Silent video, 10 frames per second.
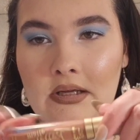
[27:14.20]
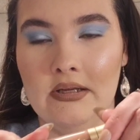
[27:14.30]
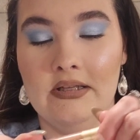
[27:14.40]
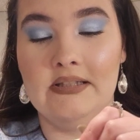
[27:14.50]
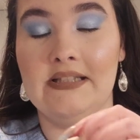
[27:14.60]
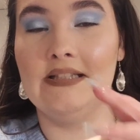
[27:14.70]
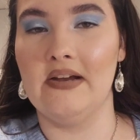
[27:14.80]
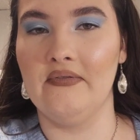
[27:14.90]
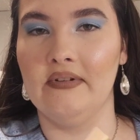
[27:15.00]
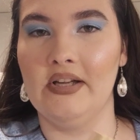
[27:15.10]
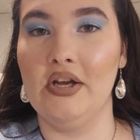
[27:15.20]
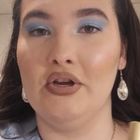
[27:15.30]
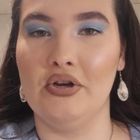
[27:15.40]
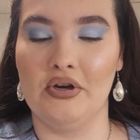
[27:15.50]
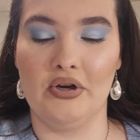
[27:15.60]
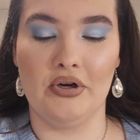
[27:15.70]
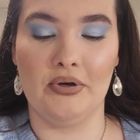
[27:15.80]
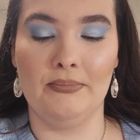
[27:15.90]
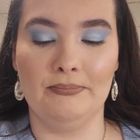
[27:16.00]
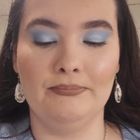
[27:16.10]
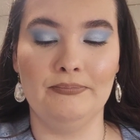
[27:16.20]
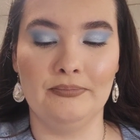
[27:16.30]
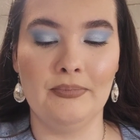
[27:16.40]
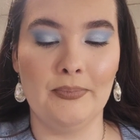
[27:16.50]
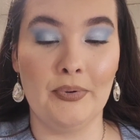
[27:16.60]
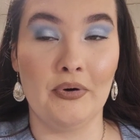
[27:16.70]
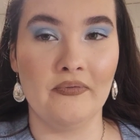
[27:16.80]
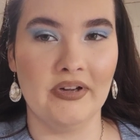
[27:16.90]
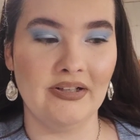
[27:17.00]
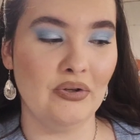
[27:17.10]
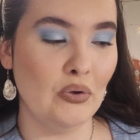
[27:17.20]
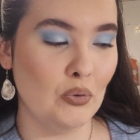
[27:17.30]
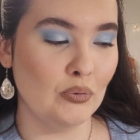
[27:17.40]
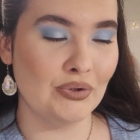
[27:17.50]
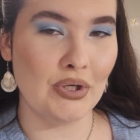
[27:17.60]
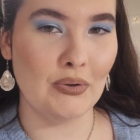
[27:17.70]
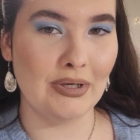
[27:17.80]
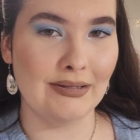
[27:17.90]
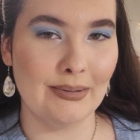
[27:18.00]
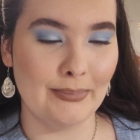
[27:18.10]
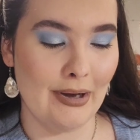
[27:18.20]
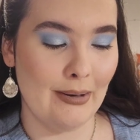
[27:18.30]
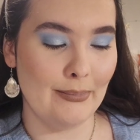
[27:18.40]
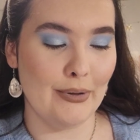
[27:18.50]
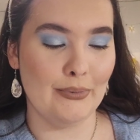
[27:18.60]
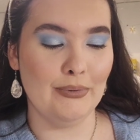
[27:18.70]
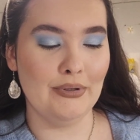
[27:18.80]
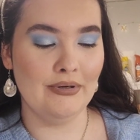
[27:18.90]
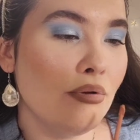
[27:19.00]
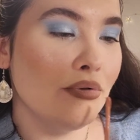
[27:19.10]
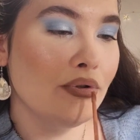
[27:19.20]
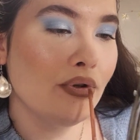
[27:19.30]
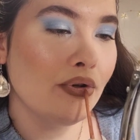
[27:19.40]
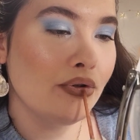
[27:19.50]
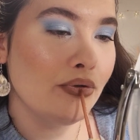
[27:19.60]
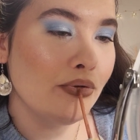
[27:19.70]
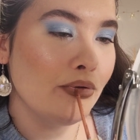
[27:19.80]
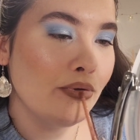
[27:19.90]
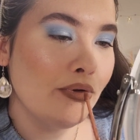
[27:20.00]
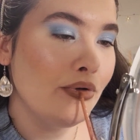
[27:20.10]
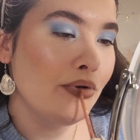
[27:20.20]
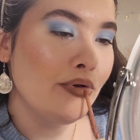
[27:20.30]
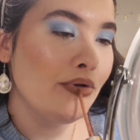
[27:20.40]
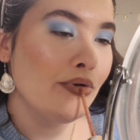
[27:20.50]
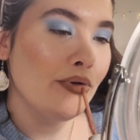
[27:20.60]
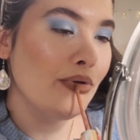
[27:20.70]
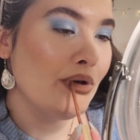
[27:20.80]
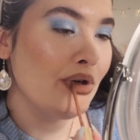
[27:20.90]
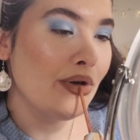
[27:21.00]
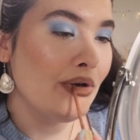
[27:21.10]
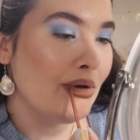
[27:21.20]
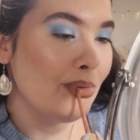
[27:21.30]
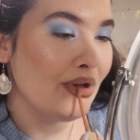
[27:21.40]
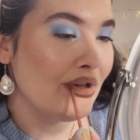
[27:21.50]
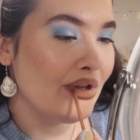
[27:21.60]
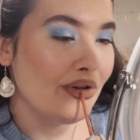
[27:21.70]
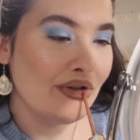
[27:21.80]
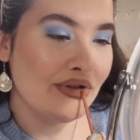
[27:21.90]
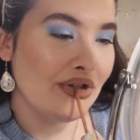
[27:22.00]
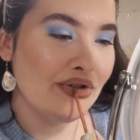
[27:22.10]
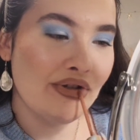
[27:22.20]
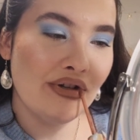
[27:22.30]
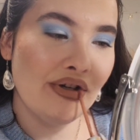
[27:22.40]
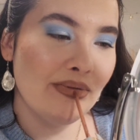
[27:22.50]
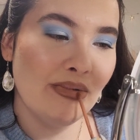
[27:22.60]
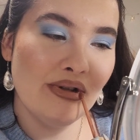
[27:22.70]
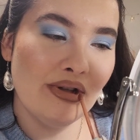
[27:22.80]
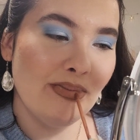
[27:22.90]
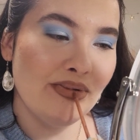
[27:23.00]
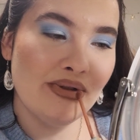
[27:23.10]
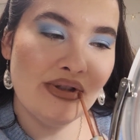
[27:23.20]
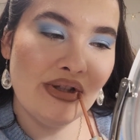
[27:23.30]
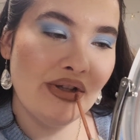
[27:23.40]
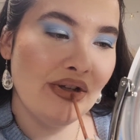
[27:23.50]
This is definitely your perfect cool tone lip combo. Just going to apply that in the center of my lips.